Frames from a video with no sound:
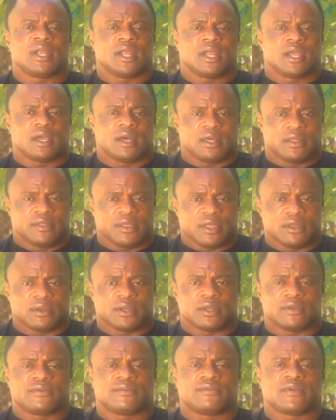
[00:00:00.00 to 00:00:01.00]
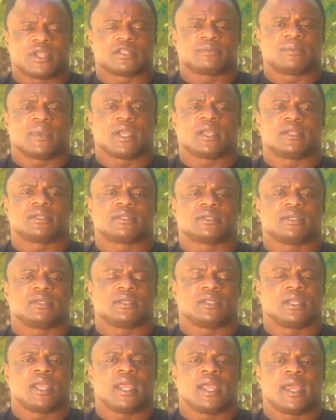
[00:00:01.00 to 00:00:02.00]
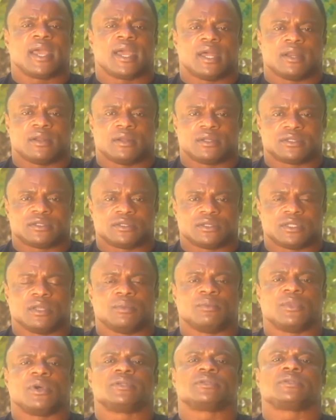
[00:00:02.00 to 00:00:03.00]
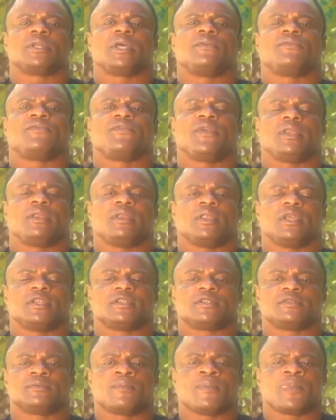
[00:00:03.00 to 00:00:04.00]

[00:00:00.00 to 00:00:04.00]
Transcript: the owner of Flex Magazine, and also the Muscle and Fitness.